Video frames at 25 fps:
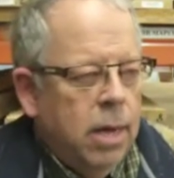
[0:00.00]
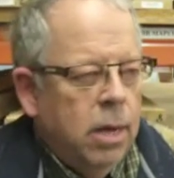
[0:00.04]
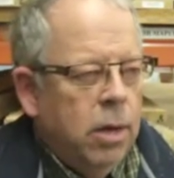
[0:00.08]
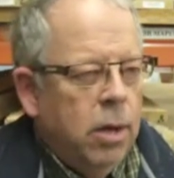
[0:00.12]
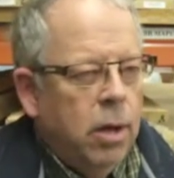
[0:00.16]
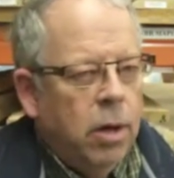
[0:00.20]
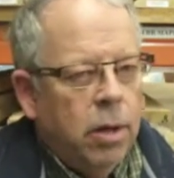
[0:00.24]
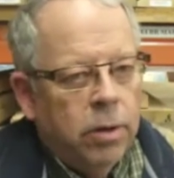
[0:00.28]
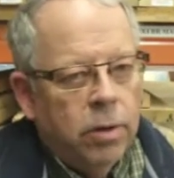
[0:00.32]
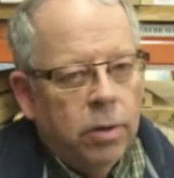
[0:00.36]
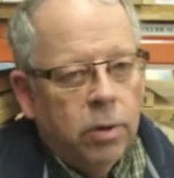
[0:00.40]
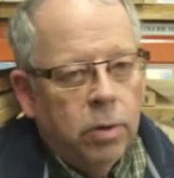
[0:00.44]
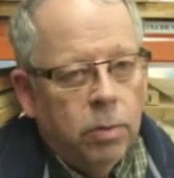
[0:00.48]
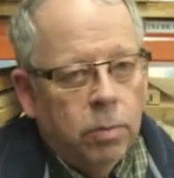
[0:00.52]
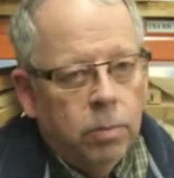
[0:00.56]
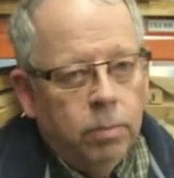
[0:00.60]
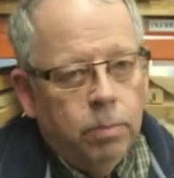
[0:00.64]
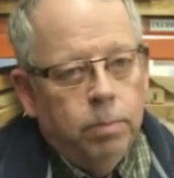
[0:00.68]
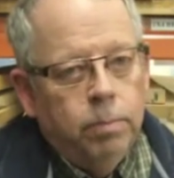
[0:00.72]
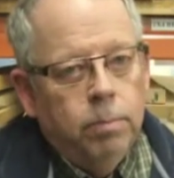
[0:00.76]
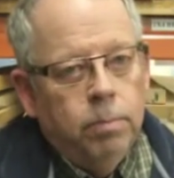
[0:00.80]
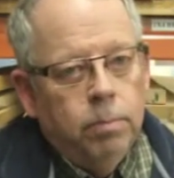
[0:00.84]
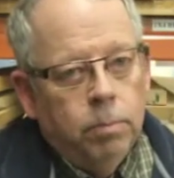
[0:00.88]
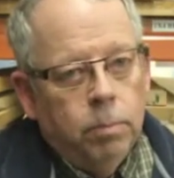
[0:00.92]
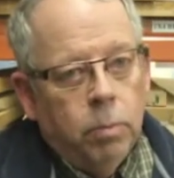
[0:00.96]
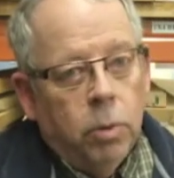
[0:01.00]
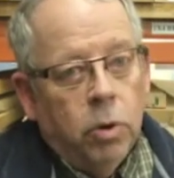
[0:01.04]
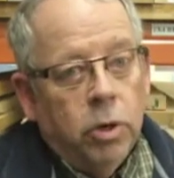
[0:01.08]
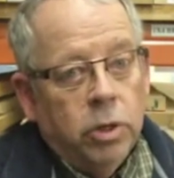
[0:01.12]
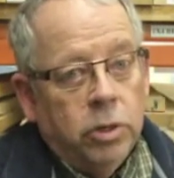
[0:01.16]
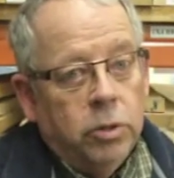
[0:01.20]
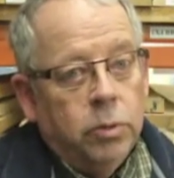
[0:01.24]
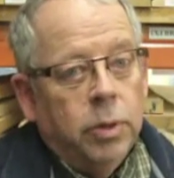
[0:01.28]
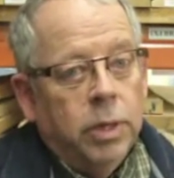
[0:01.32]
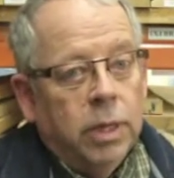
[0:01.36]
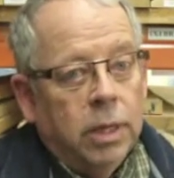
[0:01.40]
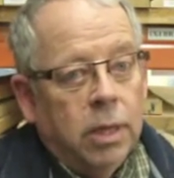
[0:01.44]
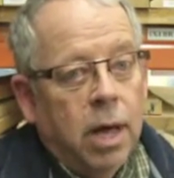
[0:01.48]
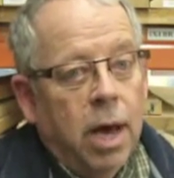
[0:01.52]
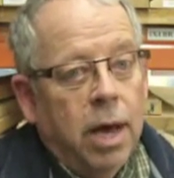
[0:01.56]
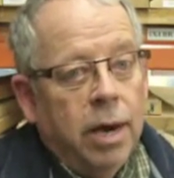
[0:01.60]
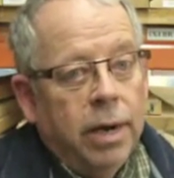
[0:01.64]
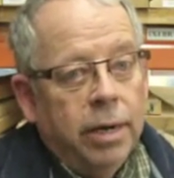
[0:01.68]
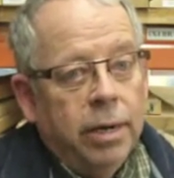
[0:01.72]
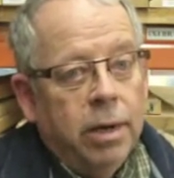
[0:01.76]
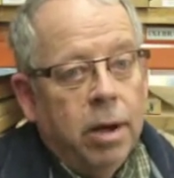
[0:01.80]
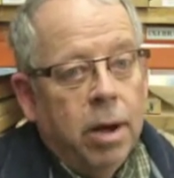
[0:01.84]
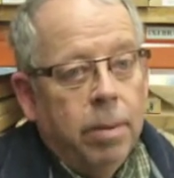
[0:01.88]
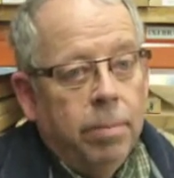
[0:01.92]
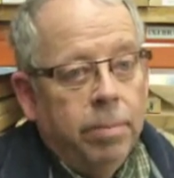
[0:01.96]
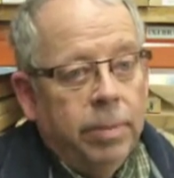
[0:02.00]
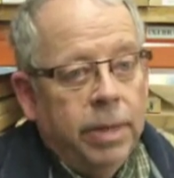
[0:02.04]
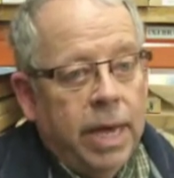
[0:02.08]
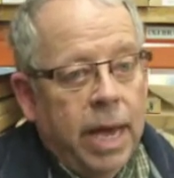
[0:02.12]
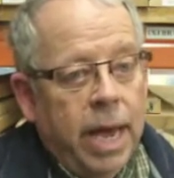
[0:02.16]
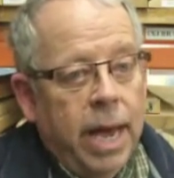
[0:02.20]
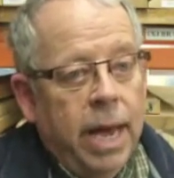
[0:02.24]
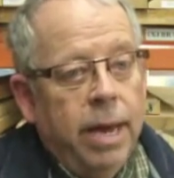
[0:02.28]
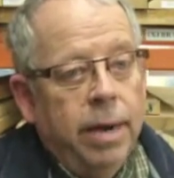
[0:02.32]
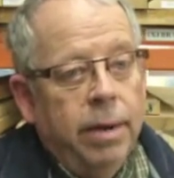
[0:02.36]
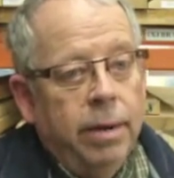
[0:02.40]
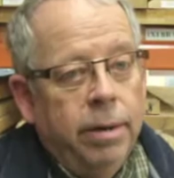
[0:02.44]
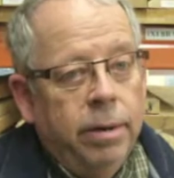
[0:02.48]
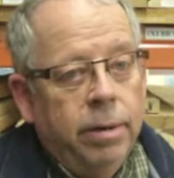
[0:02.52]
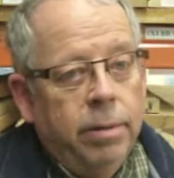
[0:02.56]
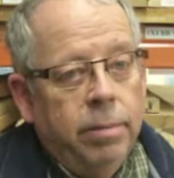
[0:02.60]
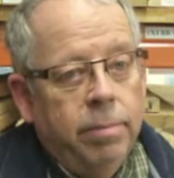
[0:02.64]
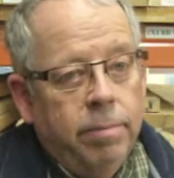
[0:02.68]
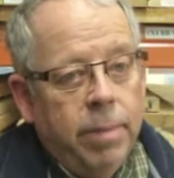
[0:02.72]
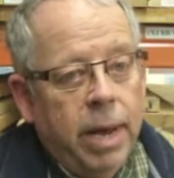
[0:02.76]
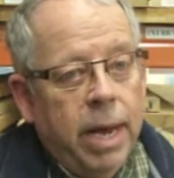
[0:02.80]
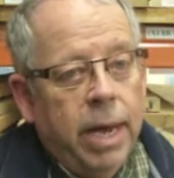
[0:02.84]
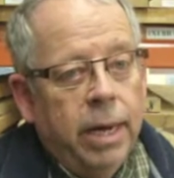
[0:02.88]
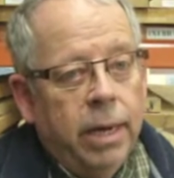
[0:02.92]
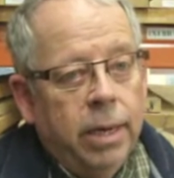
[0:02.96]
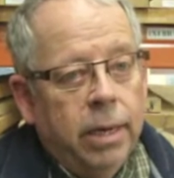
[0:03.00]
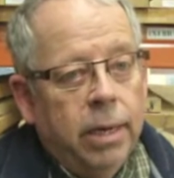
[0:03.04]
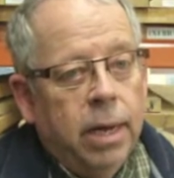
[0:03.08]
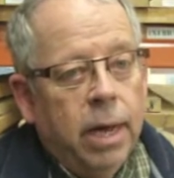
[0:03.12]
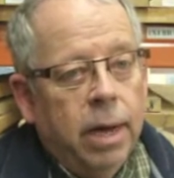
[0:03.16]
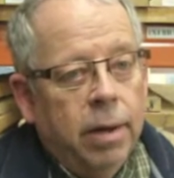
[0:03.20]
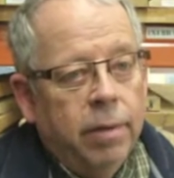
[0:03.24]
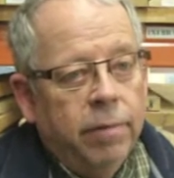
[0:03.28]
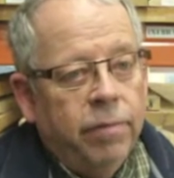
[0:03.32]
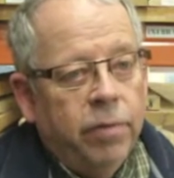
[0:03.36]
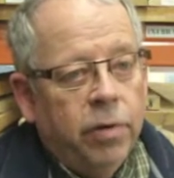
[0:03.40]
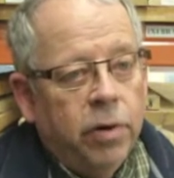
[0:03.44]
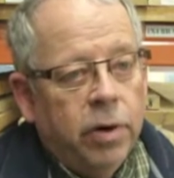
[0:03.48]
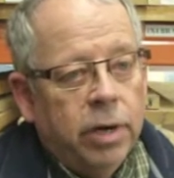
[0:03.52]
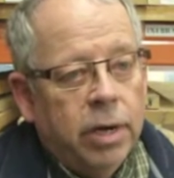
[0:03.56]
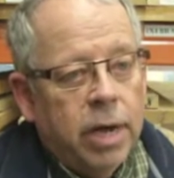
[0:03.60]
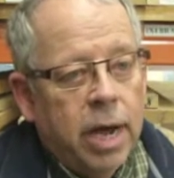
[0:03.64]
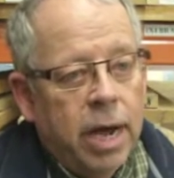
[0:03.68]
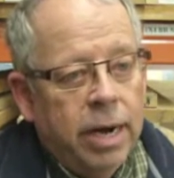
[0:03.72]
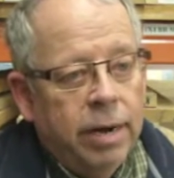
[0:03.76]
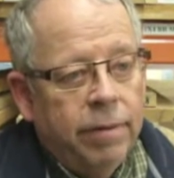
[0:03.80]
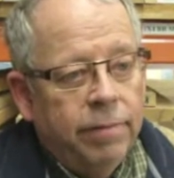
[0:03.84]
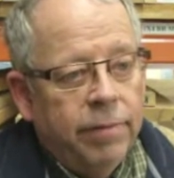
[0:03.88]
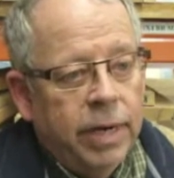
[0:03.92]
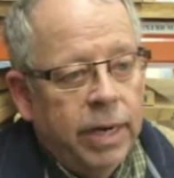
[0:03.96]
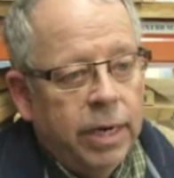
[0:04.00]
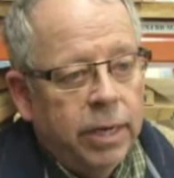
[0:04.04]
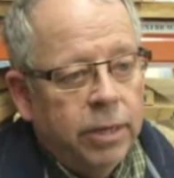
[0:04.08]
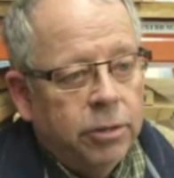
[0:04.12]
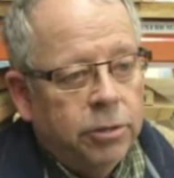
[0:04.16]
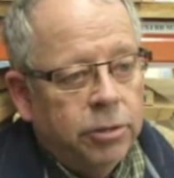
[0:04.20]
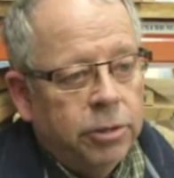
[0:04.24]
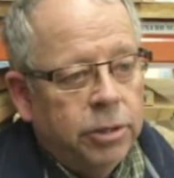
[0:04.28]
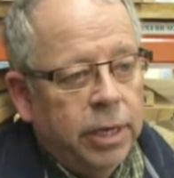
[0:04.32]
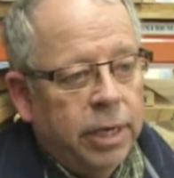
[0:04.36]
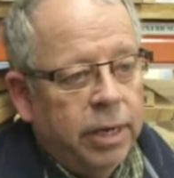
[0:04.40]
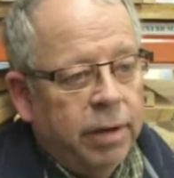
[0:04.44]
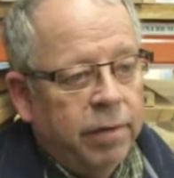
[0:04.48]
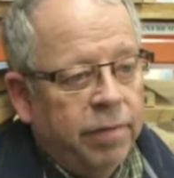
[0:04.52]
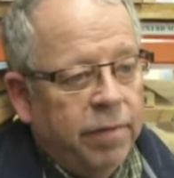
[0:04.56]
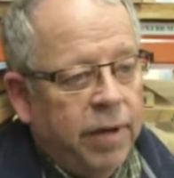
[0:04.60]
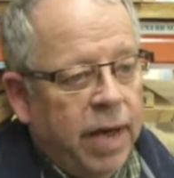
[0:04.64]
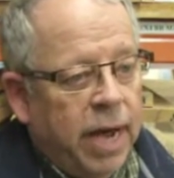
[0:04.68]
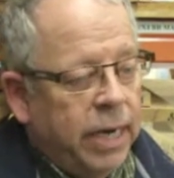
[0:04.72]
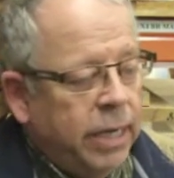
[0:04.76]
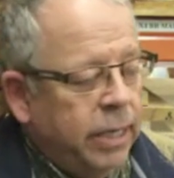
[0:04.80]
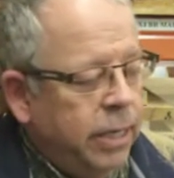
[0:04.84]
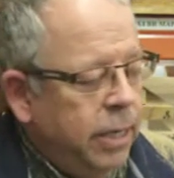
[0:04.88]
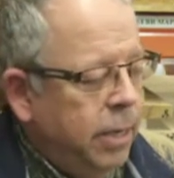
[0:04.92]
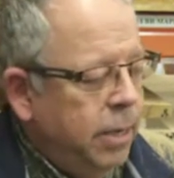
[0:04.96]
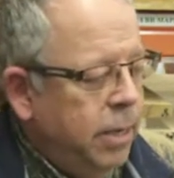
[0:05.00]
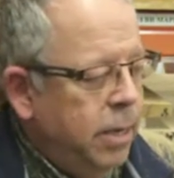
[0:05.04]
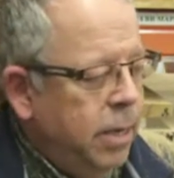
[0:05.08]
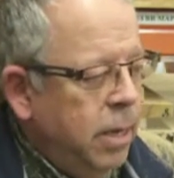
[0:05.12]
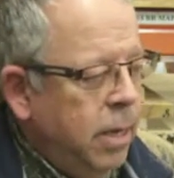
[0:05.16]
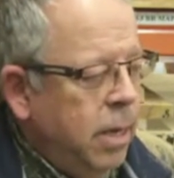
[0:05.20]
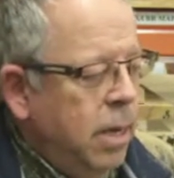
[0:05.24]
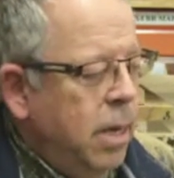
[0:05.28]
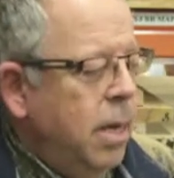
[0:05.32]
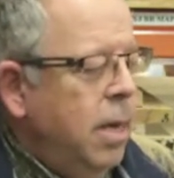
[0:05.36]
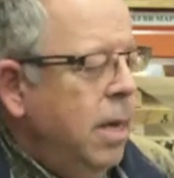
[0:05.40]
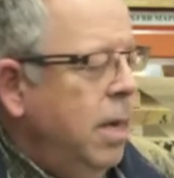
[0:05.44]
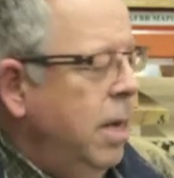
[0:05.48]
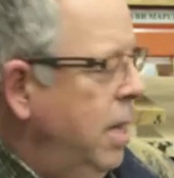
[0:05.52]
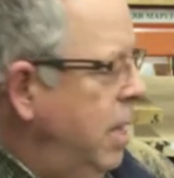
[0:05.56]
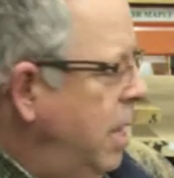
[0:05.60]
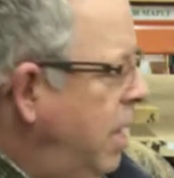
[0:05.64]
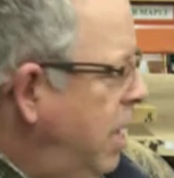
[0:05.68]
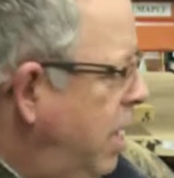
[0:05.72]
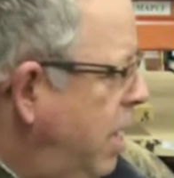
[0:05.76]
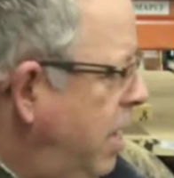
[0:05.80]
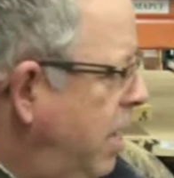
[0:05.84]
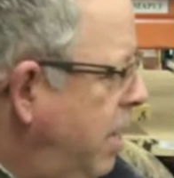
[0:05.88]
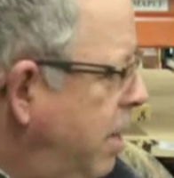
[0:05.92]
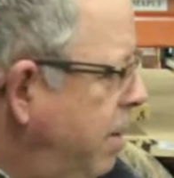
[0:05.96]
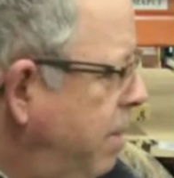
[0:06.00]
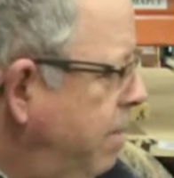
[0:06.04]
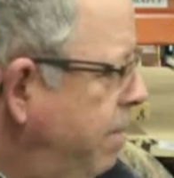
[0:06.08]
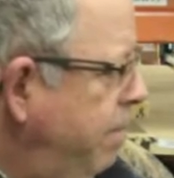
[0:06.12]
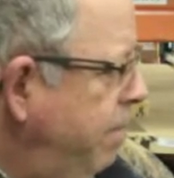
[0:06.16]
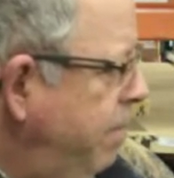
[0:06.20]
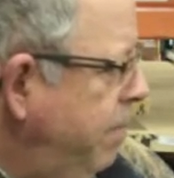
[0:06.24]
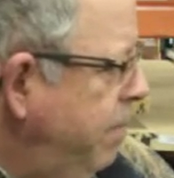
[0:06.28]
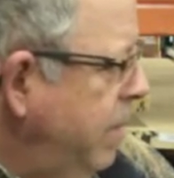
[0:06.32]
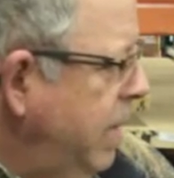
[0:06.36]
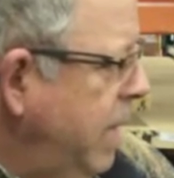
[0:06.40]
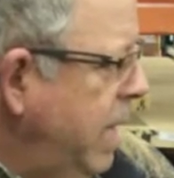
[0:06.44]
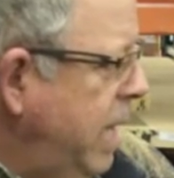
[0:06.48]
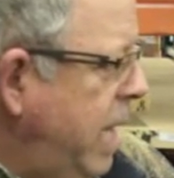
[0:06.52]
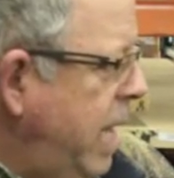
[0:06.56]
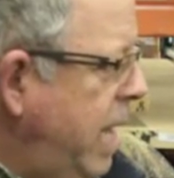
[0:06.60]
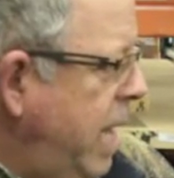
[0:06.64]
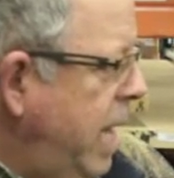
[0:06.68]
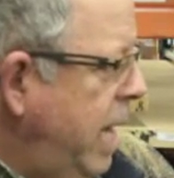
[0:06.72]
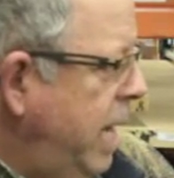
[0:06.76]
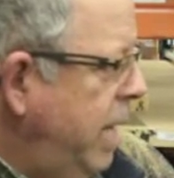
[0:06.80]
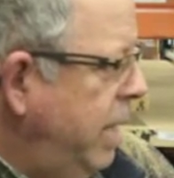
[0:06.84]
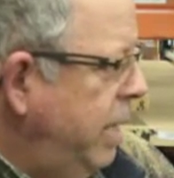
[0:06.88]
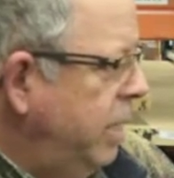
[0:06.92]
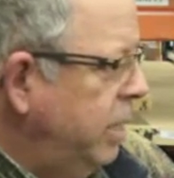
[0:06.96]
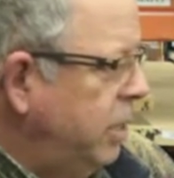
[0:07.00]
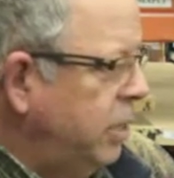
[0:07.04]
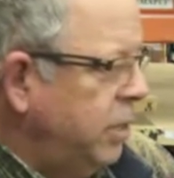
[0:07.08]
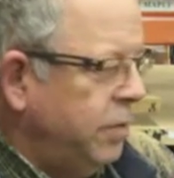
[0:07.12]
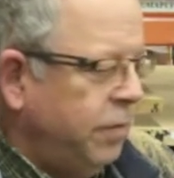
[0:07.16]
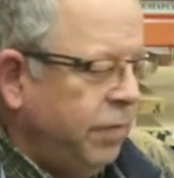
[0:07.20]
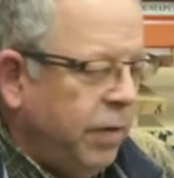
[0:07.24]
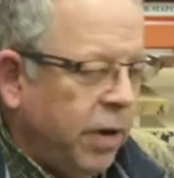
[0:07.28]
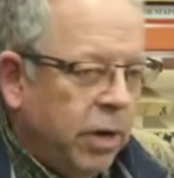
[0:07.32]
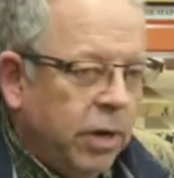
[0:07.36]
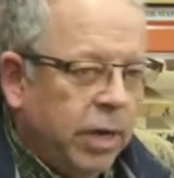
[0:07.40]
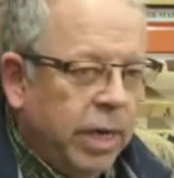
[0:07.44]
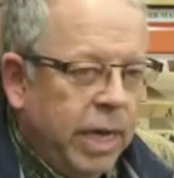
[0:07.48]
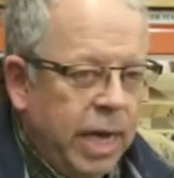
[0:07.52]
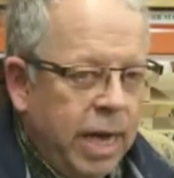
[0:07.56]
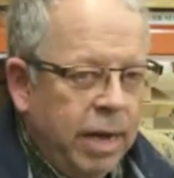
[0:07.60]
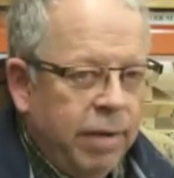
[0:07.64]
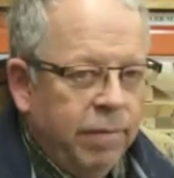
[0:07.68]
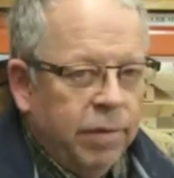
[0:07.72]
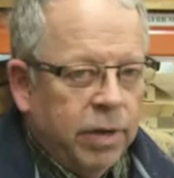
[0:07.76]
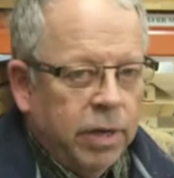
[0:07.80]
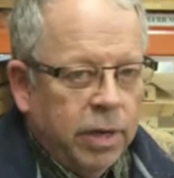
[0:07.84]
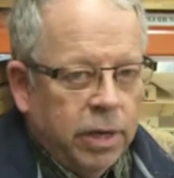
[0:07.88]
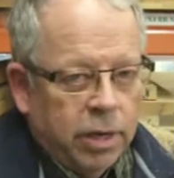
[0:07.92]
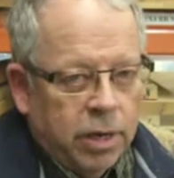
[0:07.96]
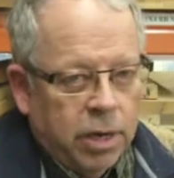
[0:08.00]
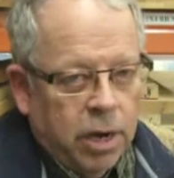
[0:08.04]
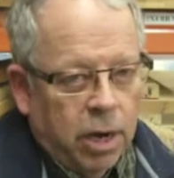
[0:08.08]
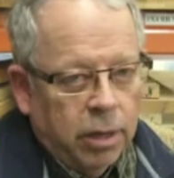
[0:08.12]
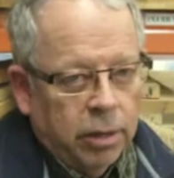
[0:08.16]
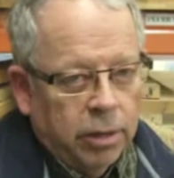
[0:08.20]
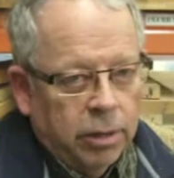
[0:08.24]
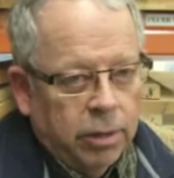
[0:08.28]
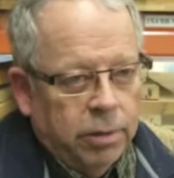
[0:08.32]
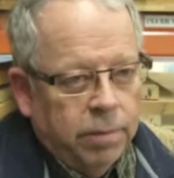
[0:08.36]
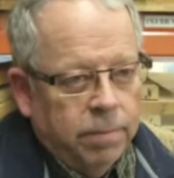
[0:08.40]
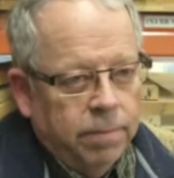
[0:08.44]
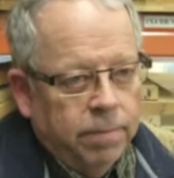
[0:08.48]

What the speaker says: although boards with a lot of gum can make for kind of an interesting effect. And it's fairly even in color.